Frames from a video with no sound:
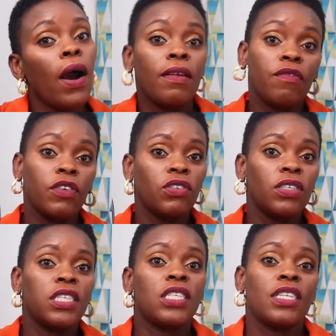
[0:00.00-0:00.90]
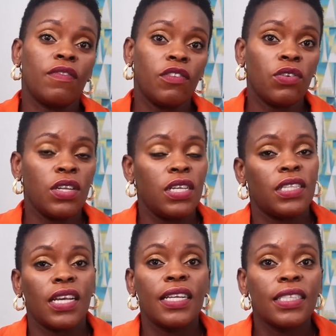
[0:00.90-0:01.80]
unfortunately Teflon is
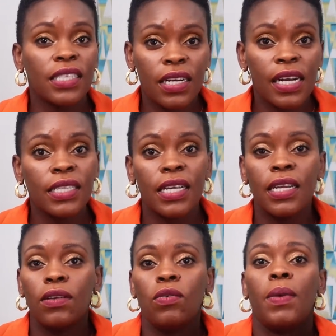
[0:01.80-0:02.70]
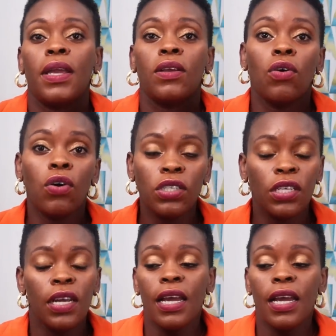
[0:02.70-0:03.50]
cancerous, and oh my gosh!